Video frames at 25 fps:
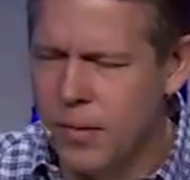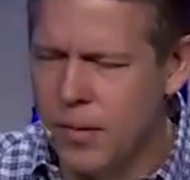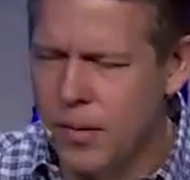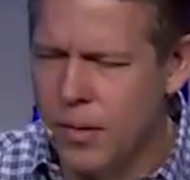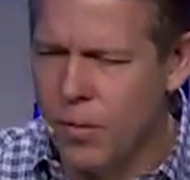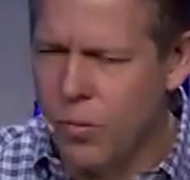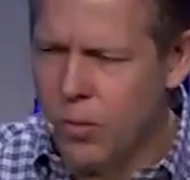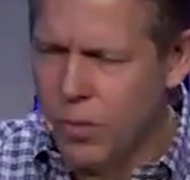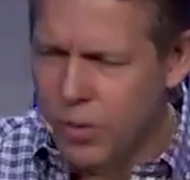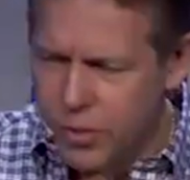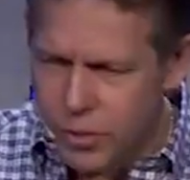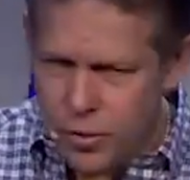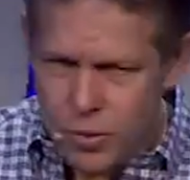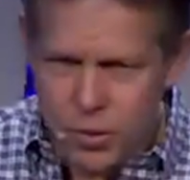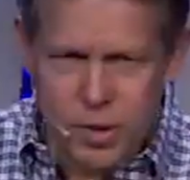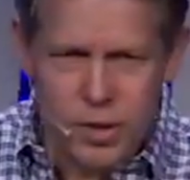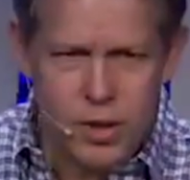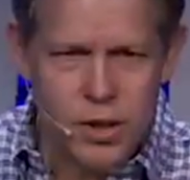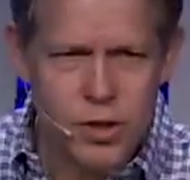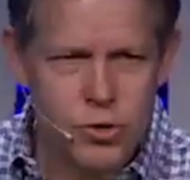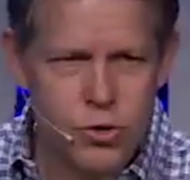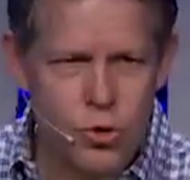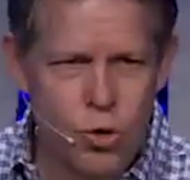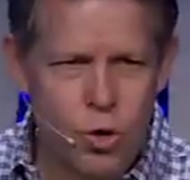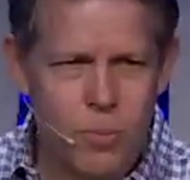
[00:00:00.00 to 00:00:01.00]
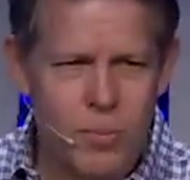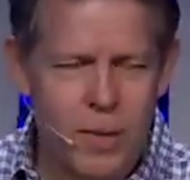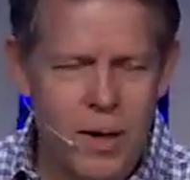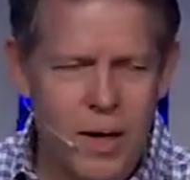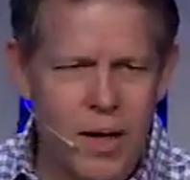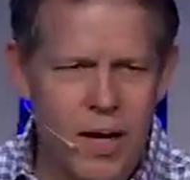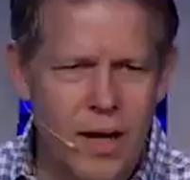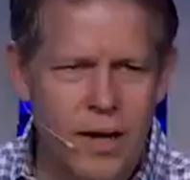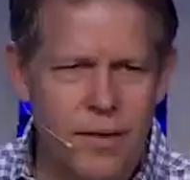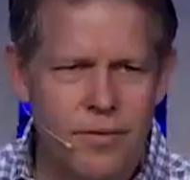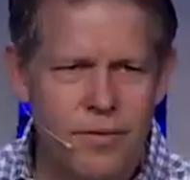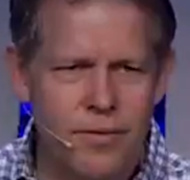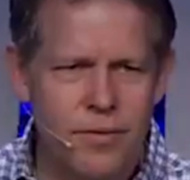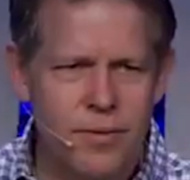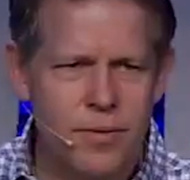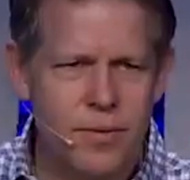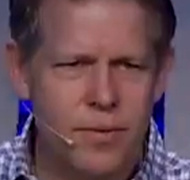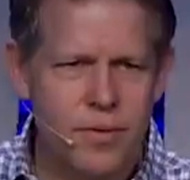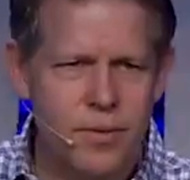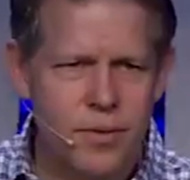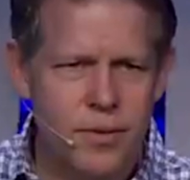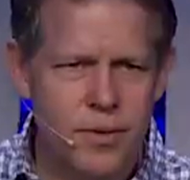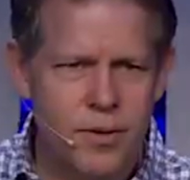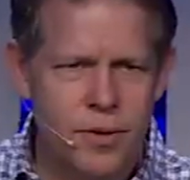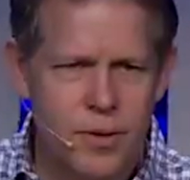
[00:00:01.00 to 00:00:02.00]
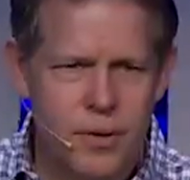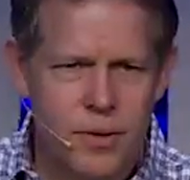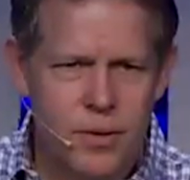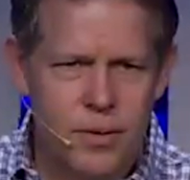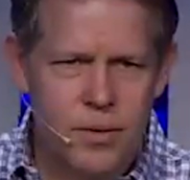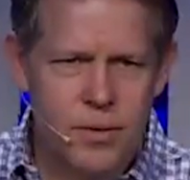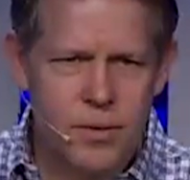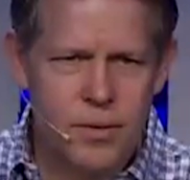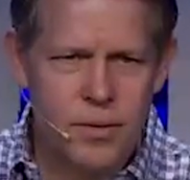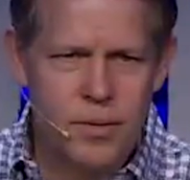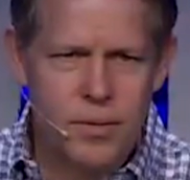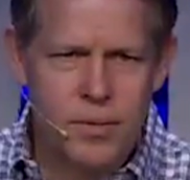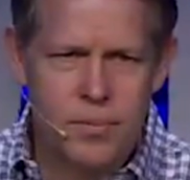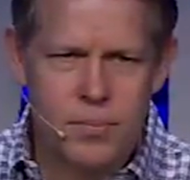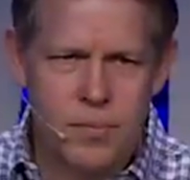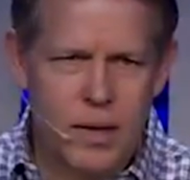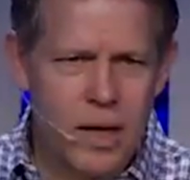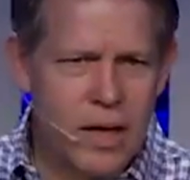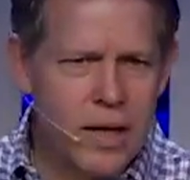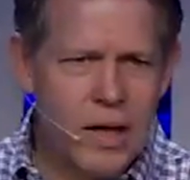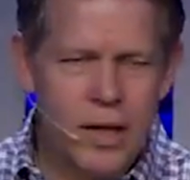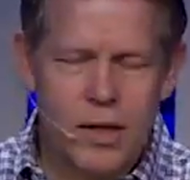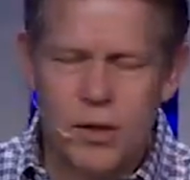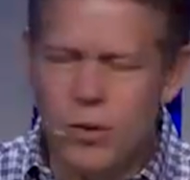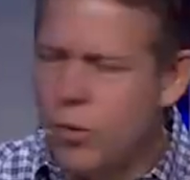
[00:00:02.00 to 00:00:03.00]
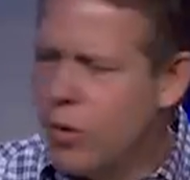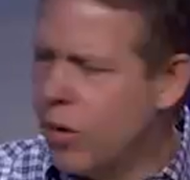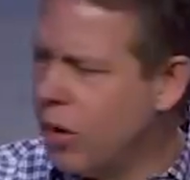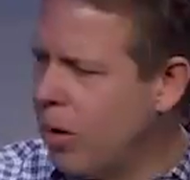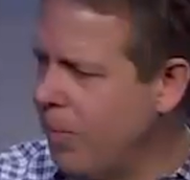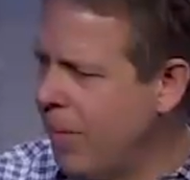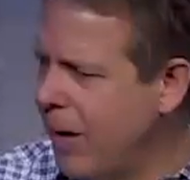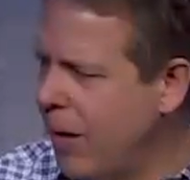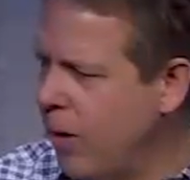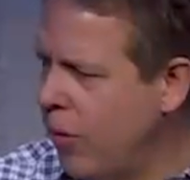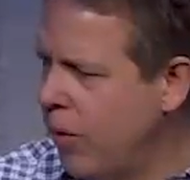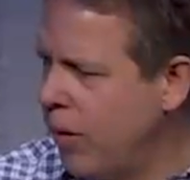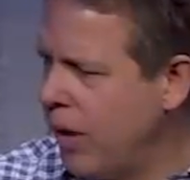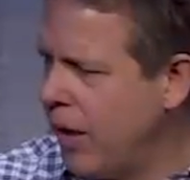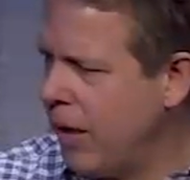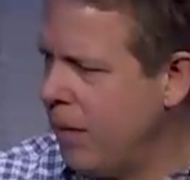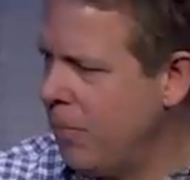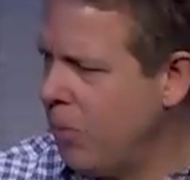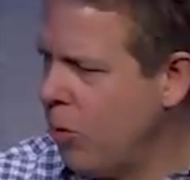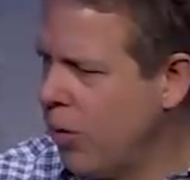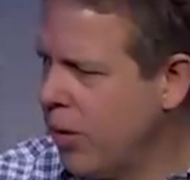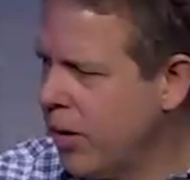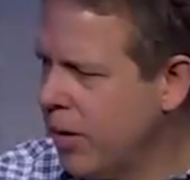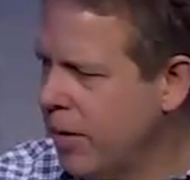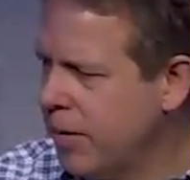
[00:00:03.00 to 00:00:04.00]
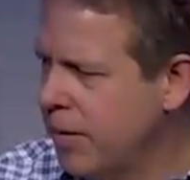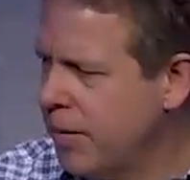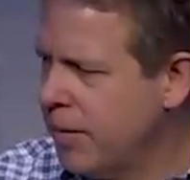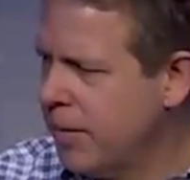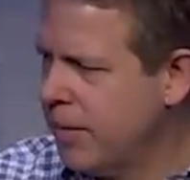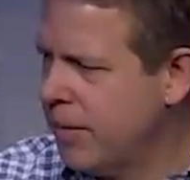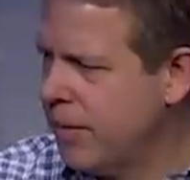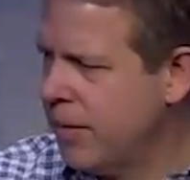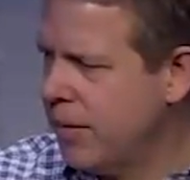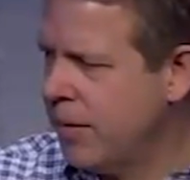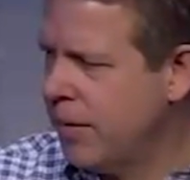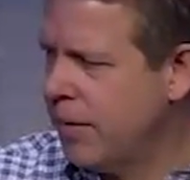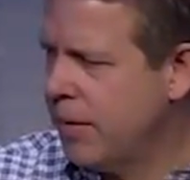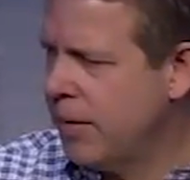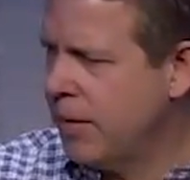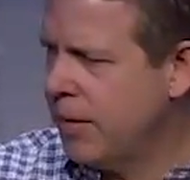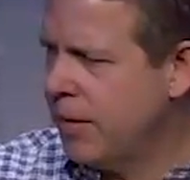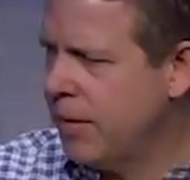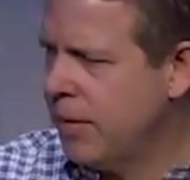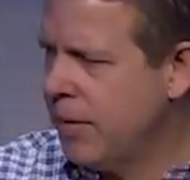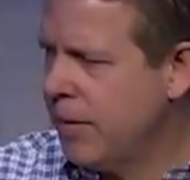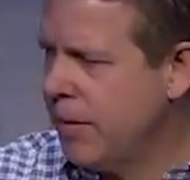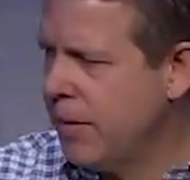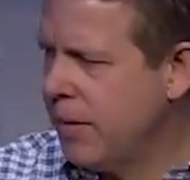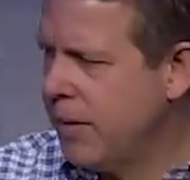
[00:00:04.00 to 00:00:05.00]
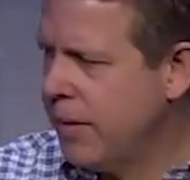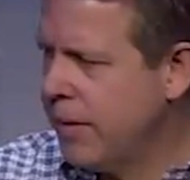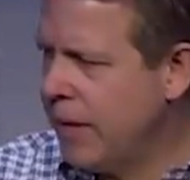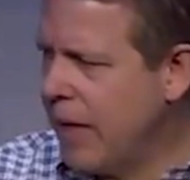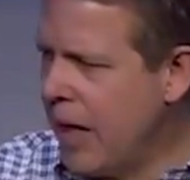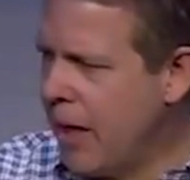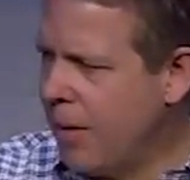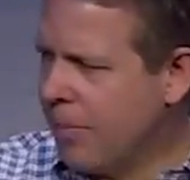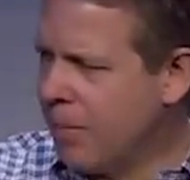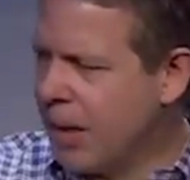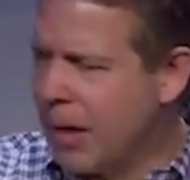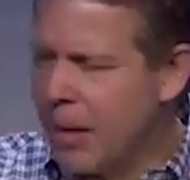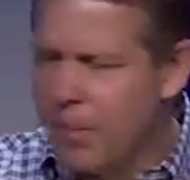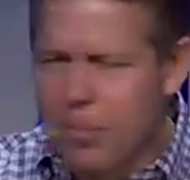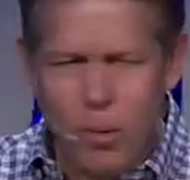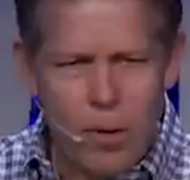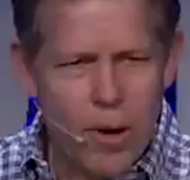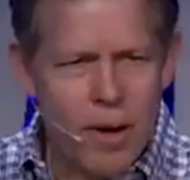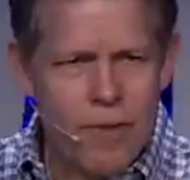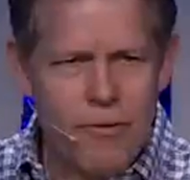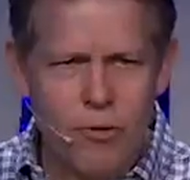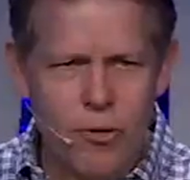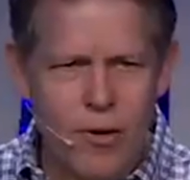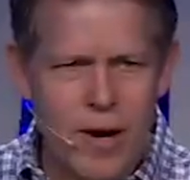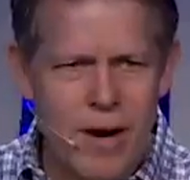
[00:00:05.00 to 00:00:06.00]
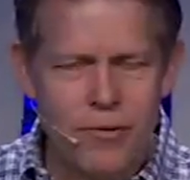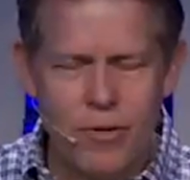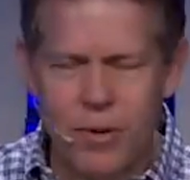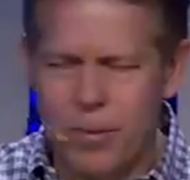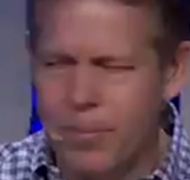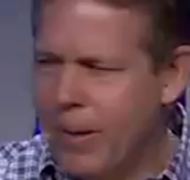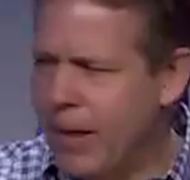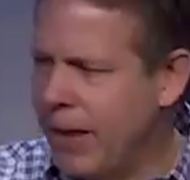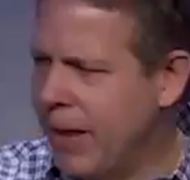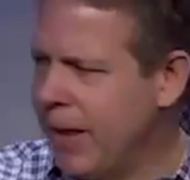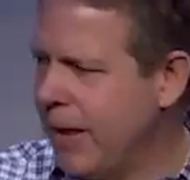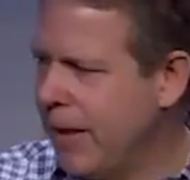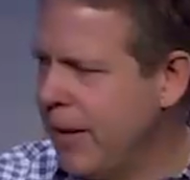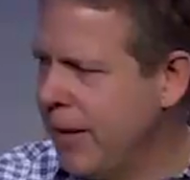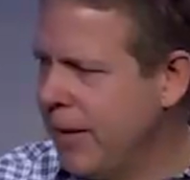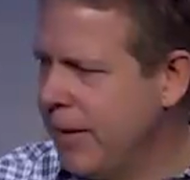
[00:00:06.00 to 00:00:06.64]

I want you to control my life. I'm not going to do it on my own anymore. Now I'm going to pray for everybody.